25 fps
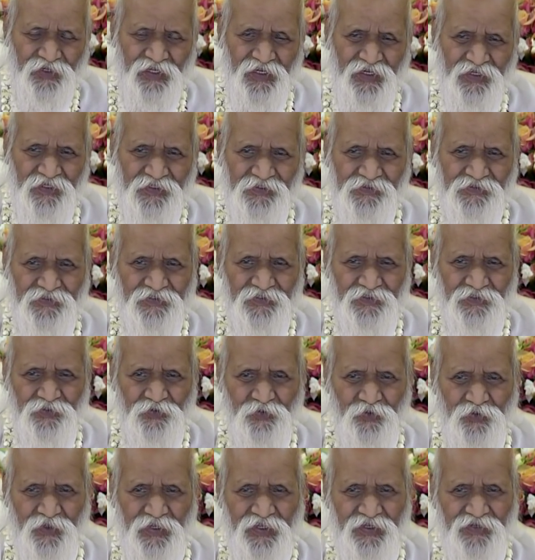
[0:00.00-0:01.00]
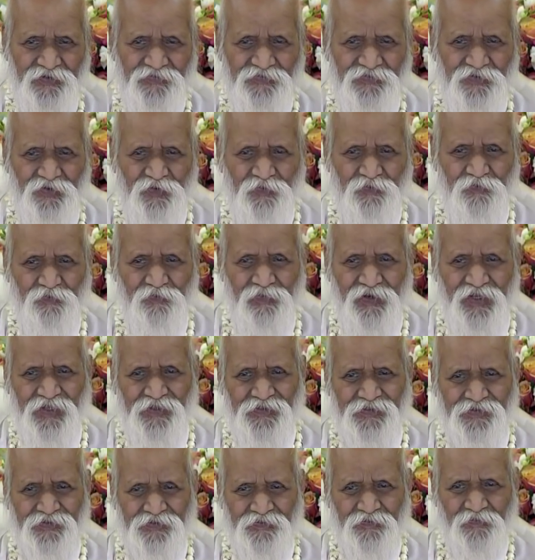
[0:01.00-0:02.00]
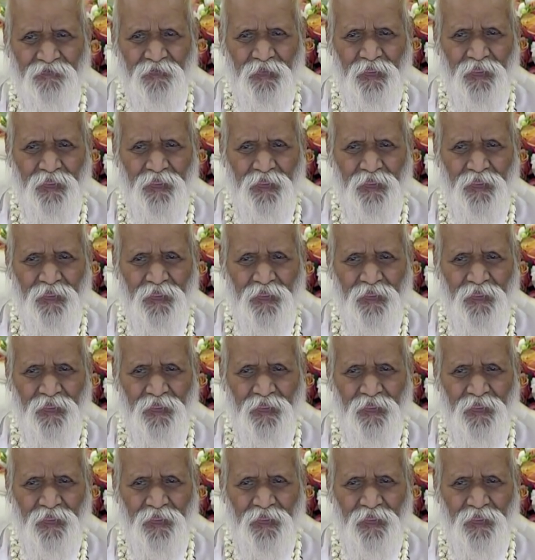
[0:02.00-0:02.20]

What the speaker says: rise in the waves of bliss.